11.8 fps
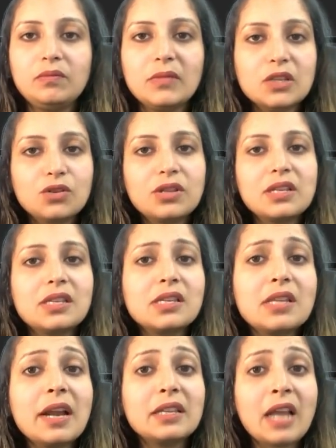So this is
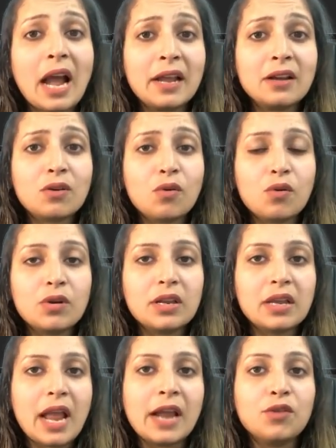the entire code, and